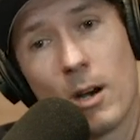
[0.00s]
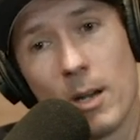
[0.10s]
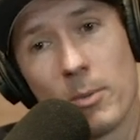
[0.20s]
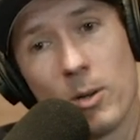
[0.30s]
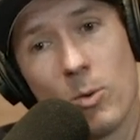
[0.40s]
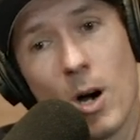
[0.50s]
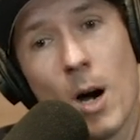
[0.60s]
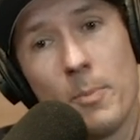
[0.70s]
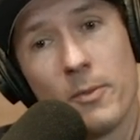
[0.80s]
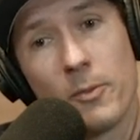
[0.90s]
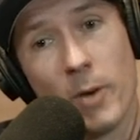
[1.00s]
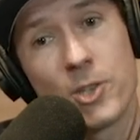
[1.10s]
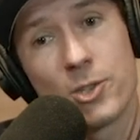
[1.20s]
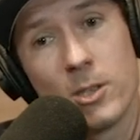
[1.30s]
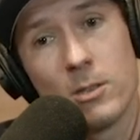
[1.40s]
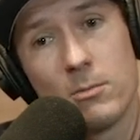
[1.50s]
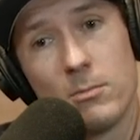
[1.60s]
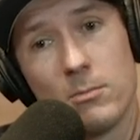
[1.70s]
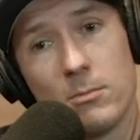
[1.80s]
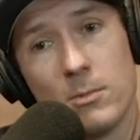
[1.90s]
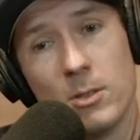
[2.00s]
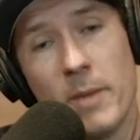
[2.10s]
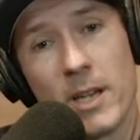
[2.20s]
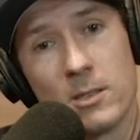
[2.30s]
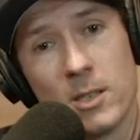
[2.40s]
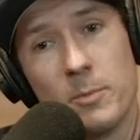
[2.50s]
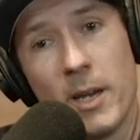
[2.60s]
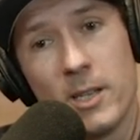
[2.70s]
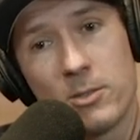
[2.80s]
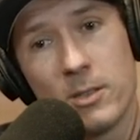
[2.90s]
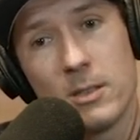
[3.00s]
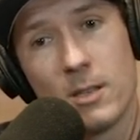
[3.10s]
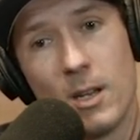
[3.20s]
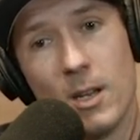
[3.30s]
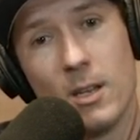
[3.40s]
are able to up a French dude who makes good pastries,